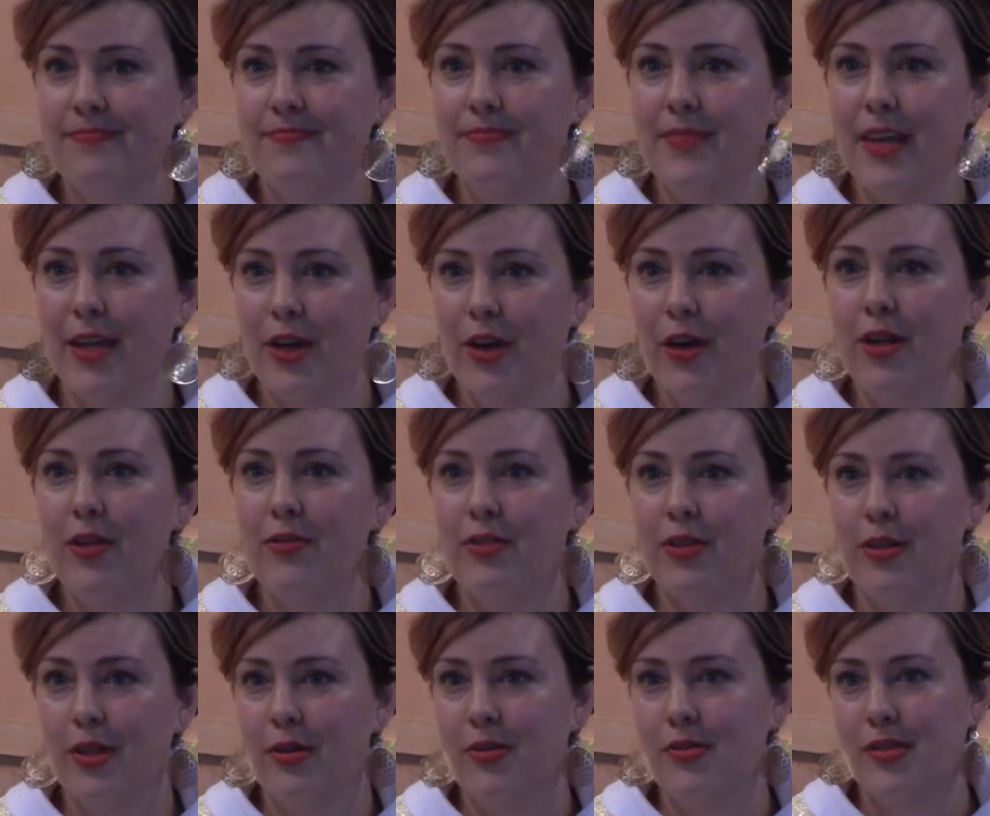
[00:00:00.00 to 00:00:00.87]
They could have
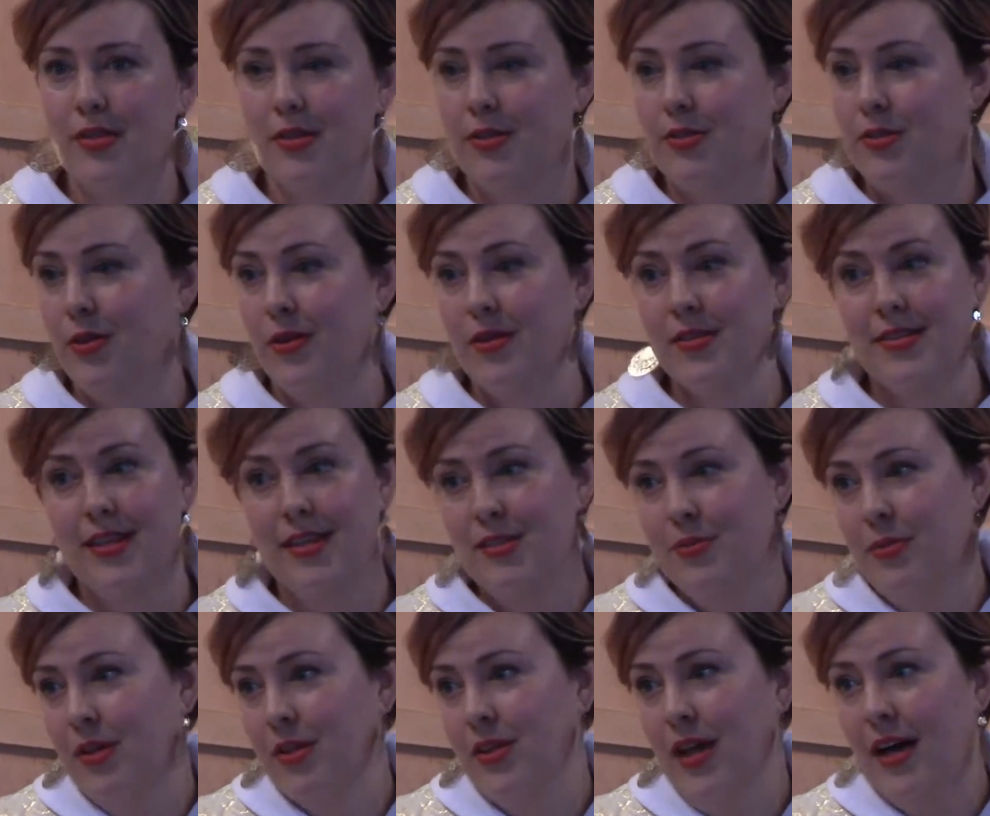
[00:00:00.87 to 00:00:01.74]
closed their doors. That's
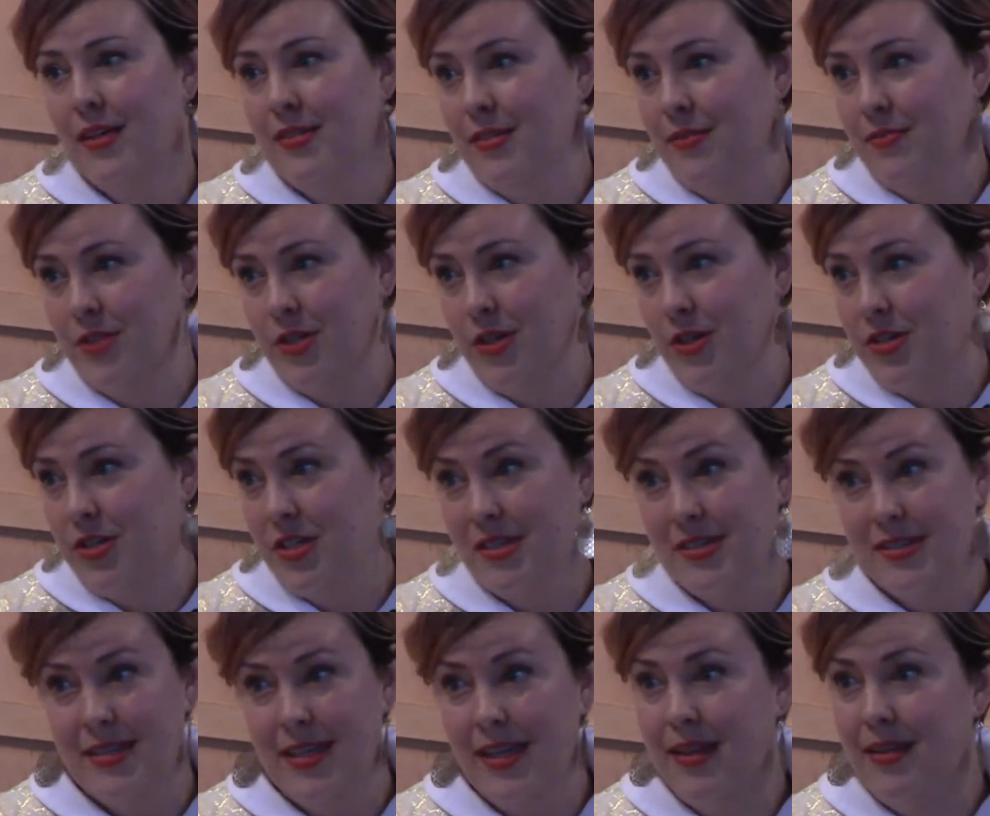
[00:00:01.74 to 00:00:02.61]
what lots of
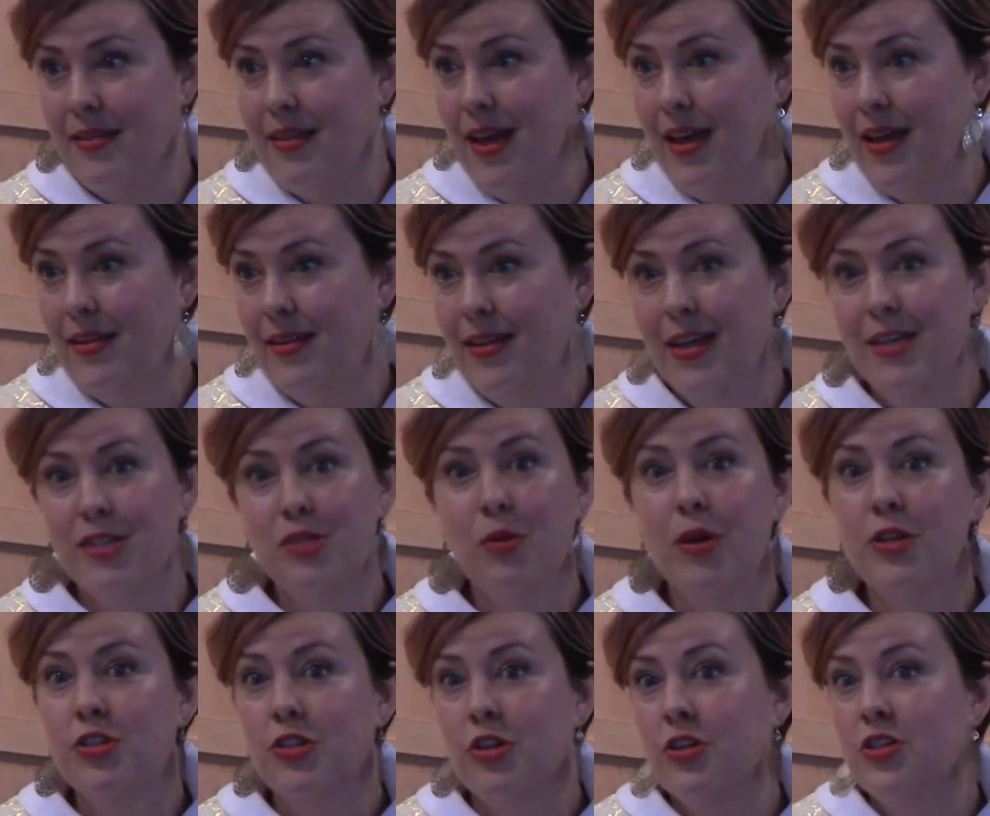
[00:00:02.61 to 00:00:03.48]
churches did then. It's
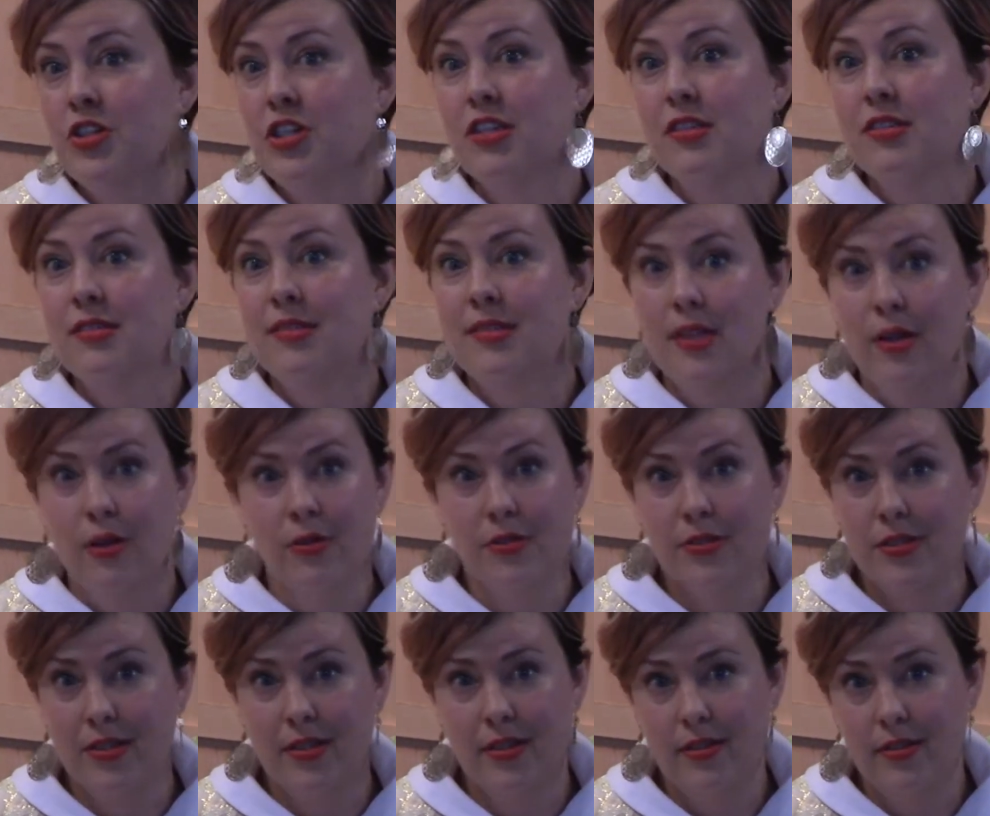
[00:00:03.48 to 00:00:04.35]
what churches still
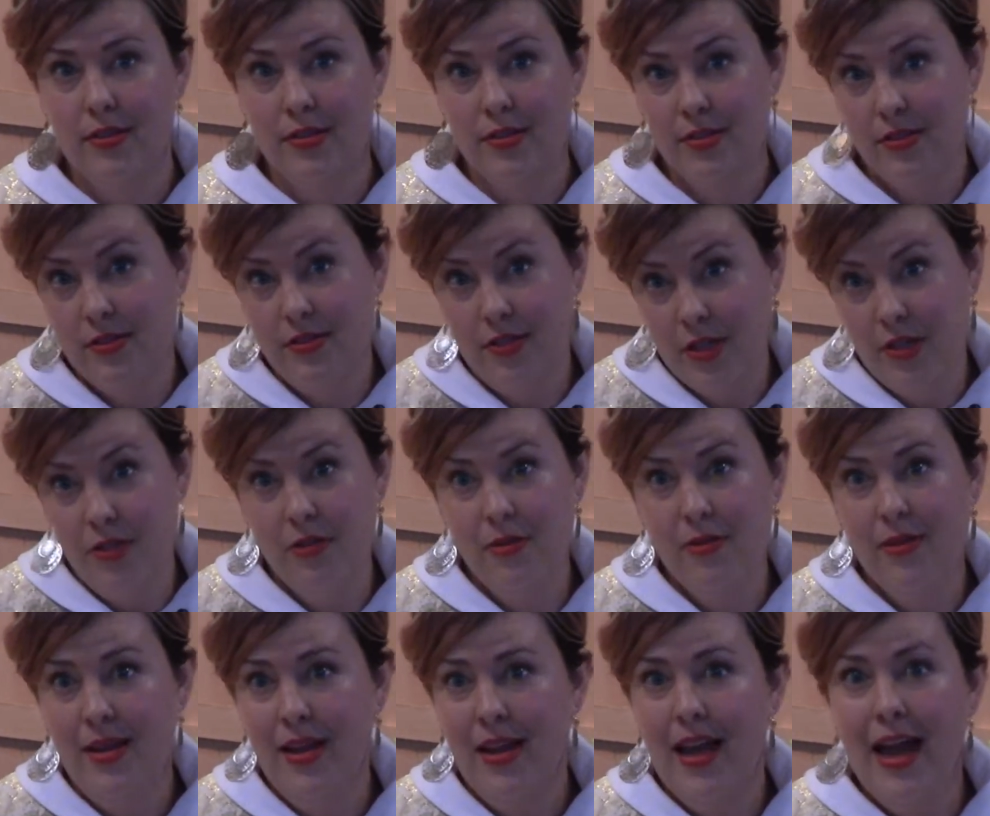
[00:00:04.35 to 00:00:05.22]
do.
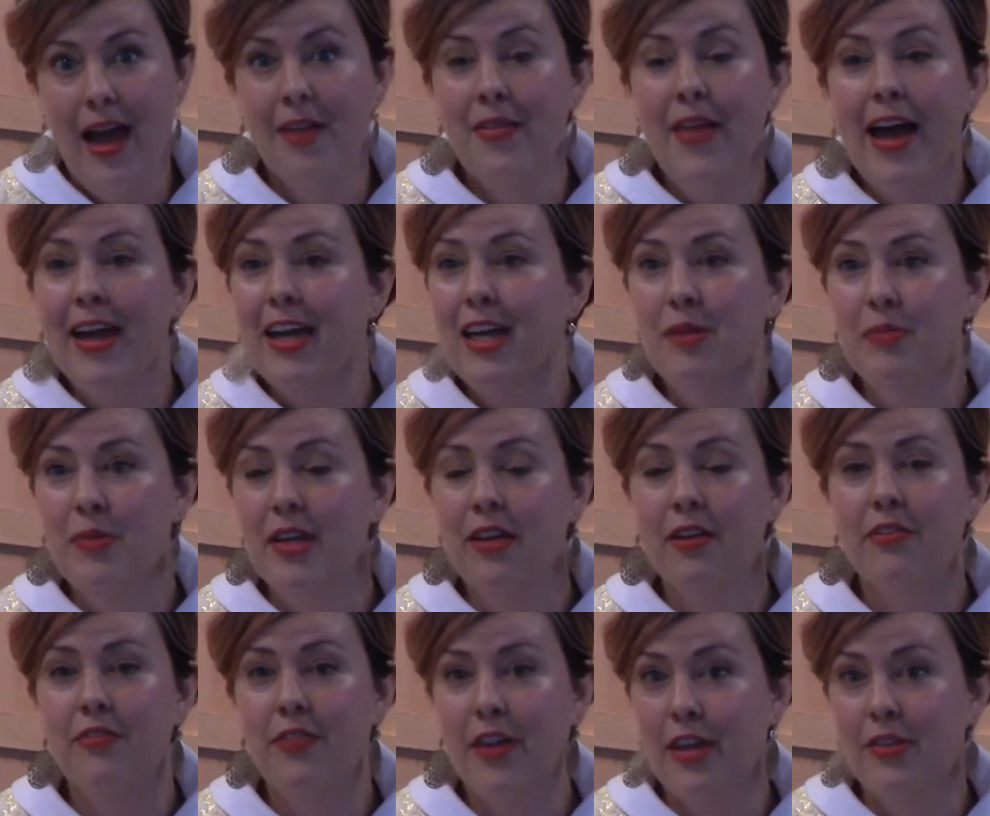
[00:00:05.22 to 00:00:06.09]
And that can be
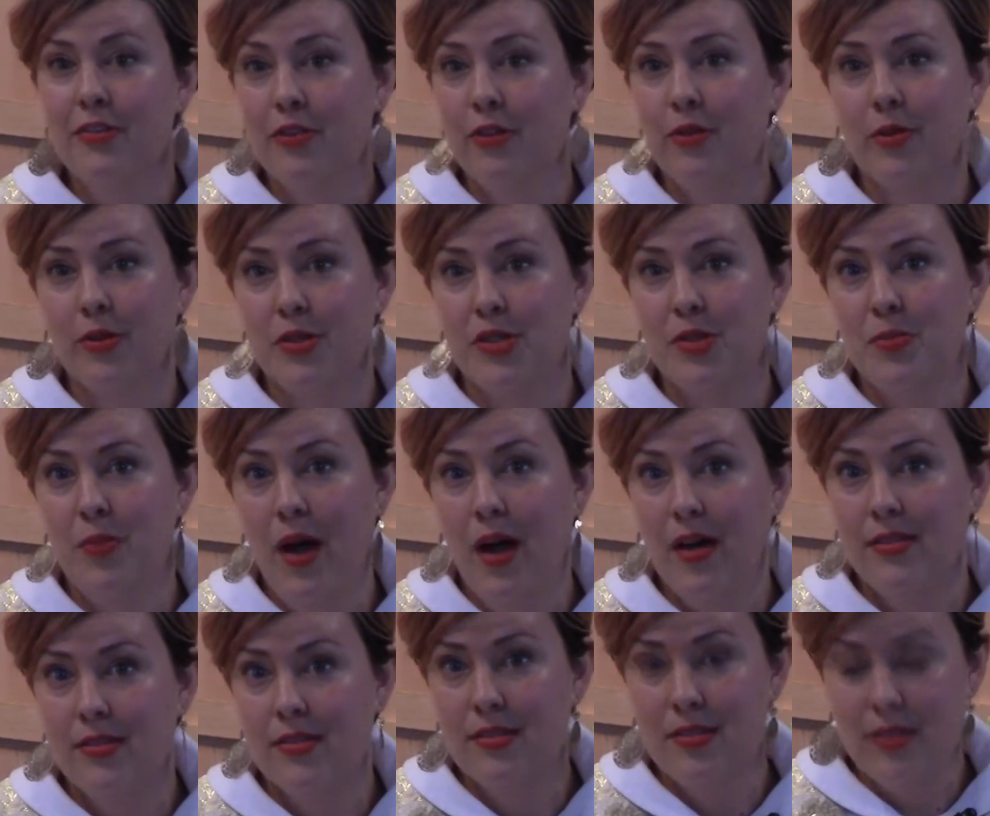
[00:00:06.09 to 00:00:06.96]
a faithful
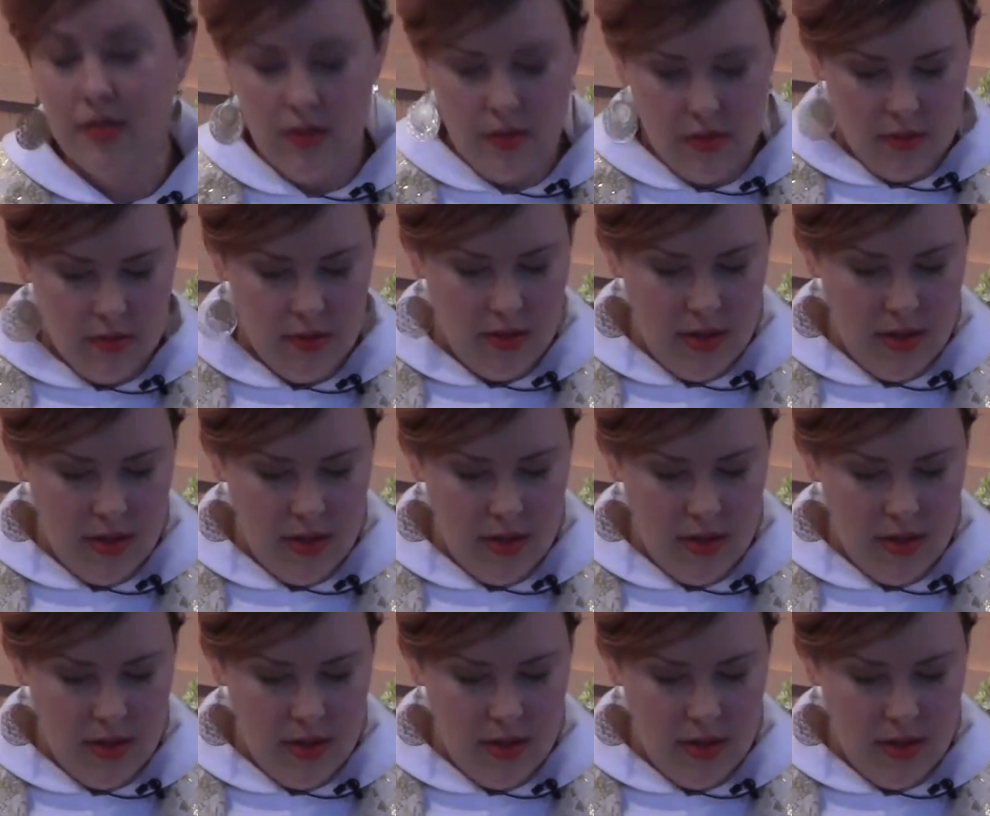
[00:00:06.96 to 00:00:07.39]
response too.